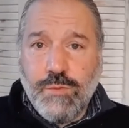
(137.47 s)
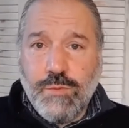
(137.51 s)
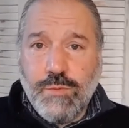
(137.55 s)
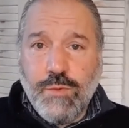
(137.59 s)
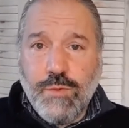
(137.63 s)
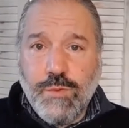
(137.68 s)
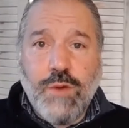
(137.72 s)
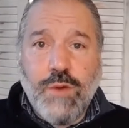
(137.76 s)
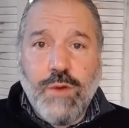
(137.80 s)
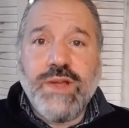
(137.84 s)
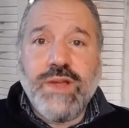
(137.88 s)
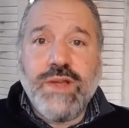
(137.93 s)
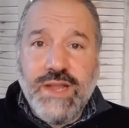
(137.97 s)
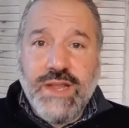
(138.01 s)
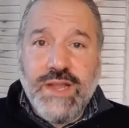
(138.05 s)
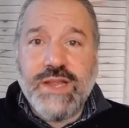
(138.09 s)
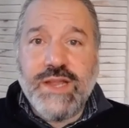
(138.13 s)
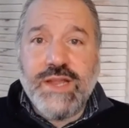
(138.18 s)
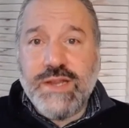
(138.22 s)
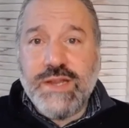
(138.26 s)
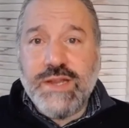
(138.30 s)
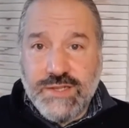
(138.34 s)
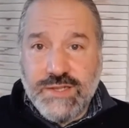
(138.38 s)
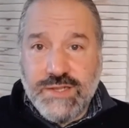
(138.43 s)
what we
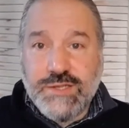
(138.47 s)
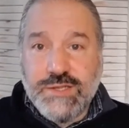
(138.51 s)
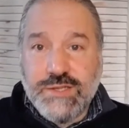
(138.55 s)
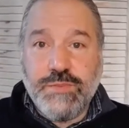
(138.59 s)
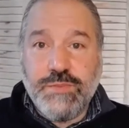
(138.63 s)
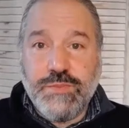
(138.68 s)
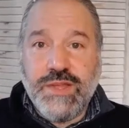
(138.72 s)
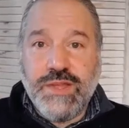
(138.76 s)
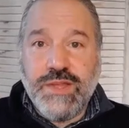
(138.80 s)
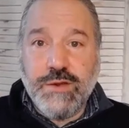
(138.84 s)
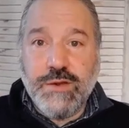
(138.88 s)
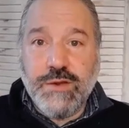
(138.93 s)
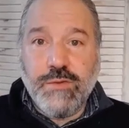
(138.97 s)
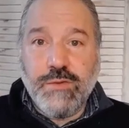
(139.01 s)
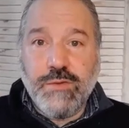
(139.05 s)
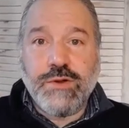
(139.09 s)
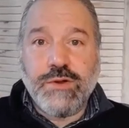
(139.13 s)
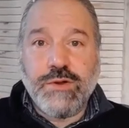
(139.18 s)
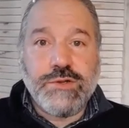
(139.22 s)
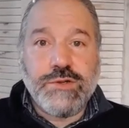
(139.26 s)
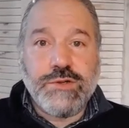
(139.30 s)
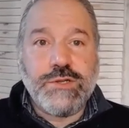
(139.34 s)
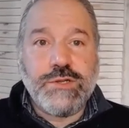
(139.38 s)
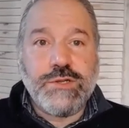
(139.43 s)
needed it to be in
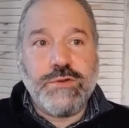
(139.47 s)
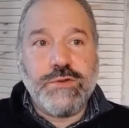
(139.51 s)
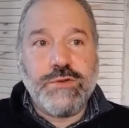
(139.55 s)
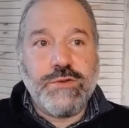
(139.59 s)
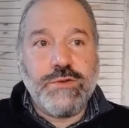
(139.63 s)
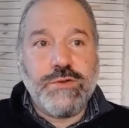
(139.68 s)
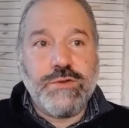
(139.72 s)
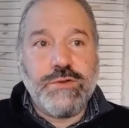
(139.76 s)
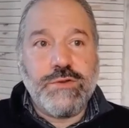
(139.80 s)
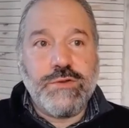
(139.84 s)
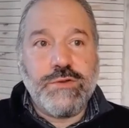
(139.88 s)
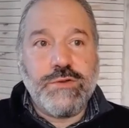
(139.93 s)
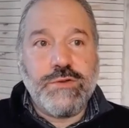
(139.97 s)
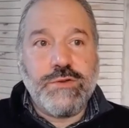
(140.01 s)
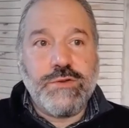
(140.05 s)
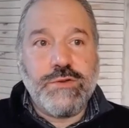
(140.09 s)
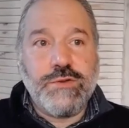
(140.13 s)
order to